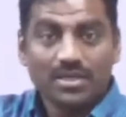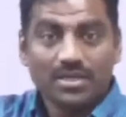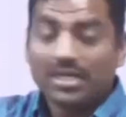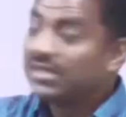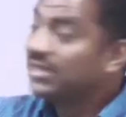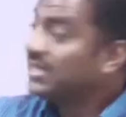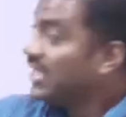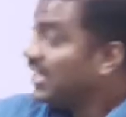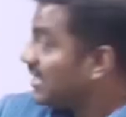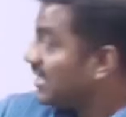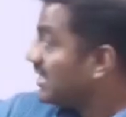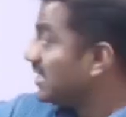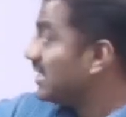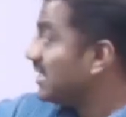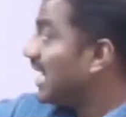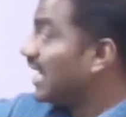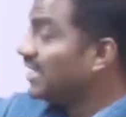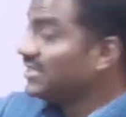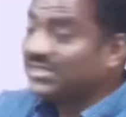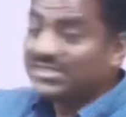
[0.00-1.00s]
There is a
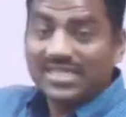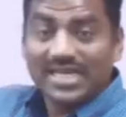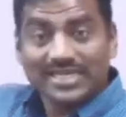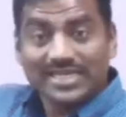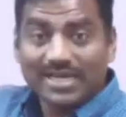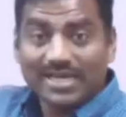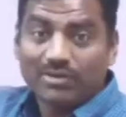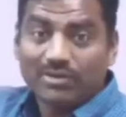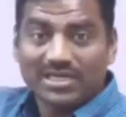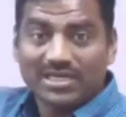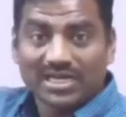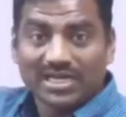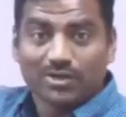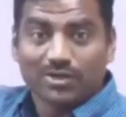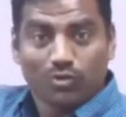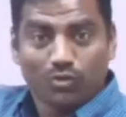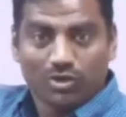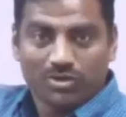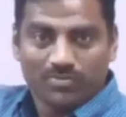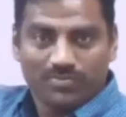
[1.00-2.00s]
chance that I will
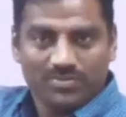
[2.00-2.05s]
conclude,